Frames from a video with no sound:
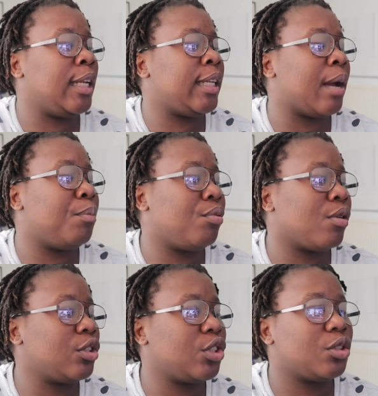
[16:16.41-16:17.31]
in their
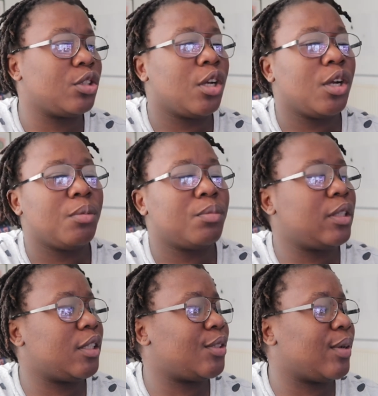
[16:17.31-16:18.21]
brunch.
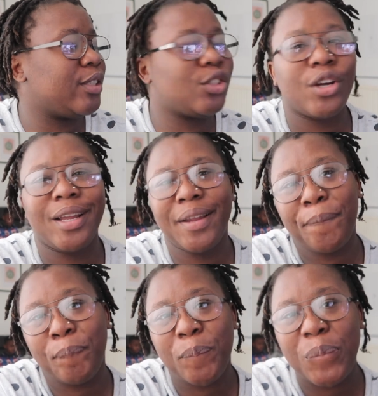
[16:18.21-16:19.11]
But they should enjoy it.